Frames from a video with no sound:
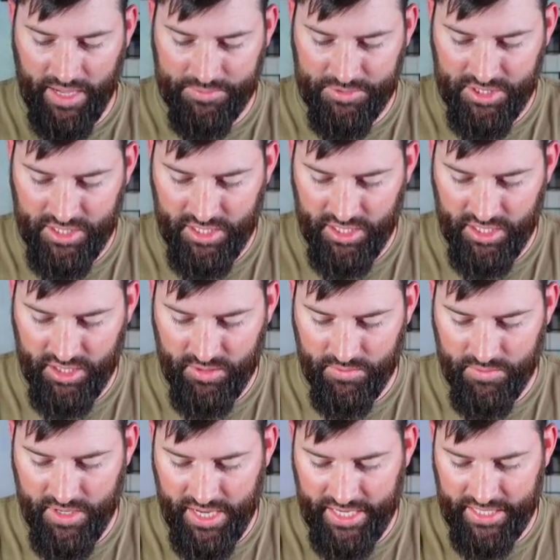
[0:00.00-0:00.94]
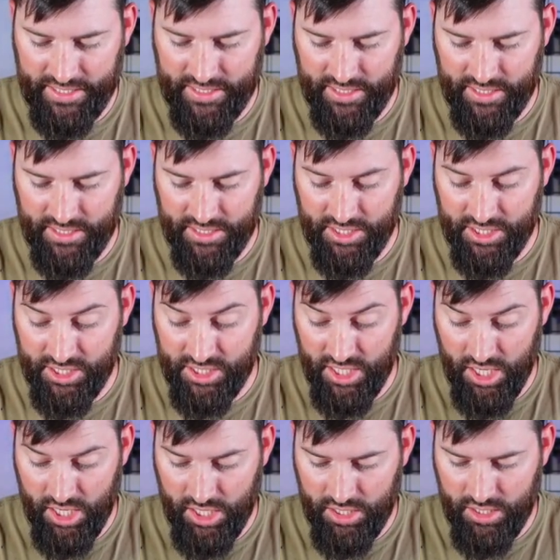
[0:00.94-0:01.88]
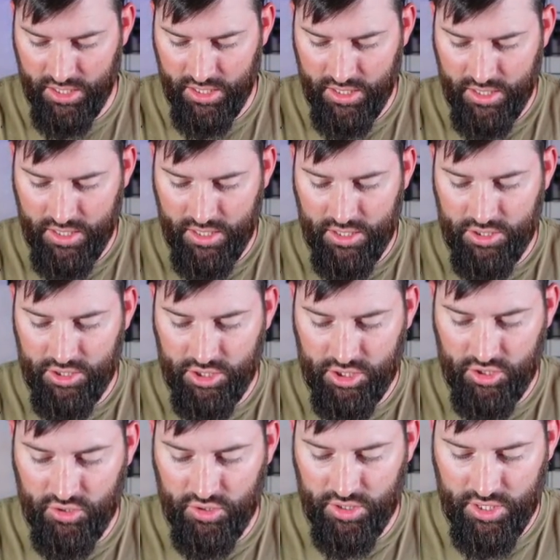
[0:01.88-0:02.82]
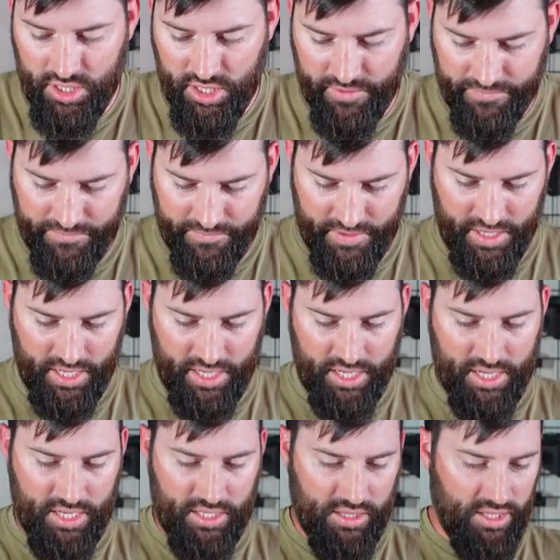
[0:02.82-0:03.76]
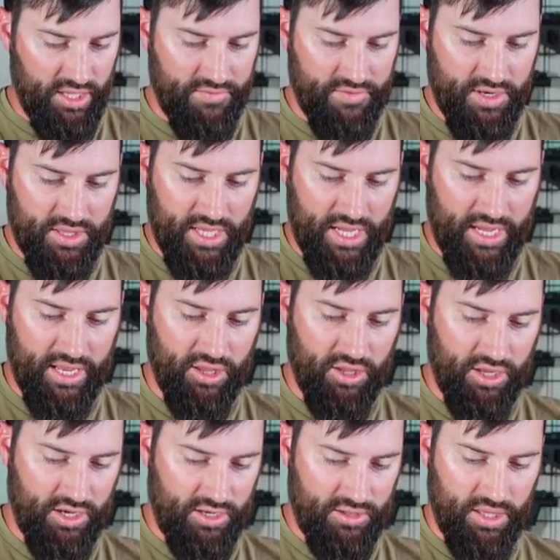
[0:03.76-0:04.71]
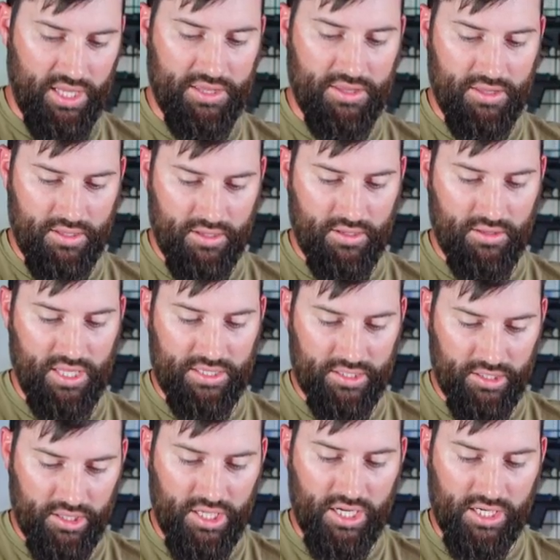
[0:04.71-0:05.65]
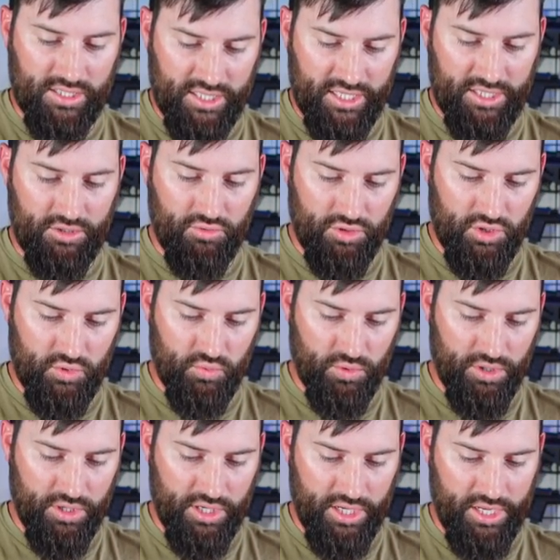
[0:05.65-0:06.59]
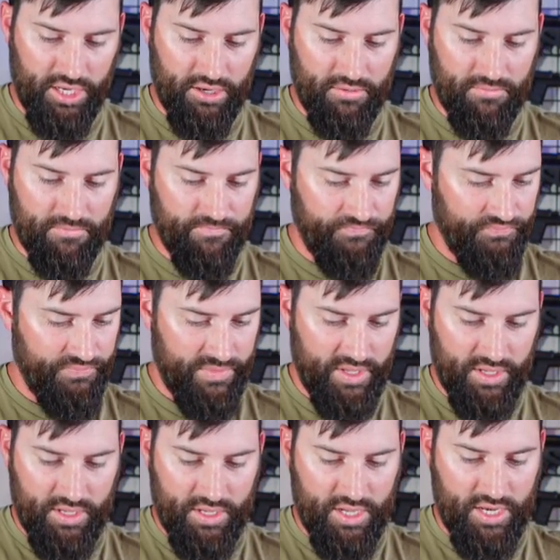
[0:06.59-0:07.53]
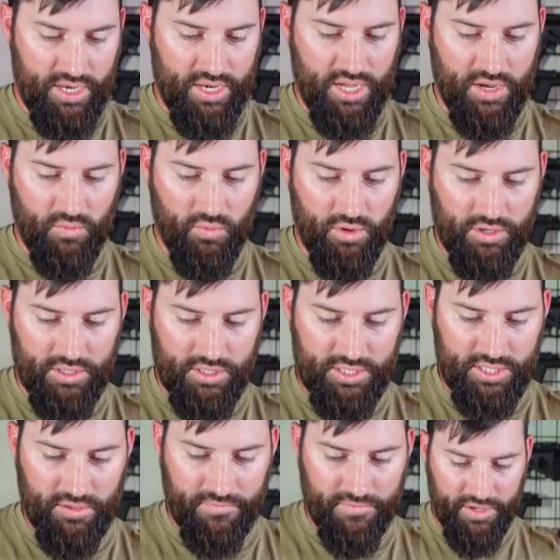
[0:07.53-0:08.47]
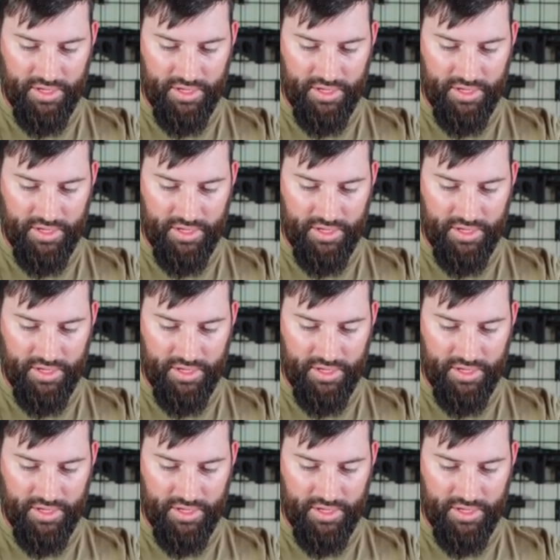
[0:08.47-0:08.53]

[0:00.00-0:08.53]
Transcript: I'm just gonna get them nice and snug just good enough and leave it at that and let the let the Loctite do its work and and not work itself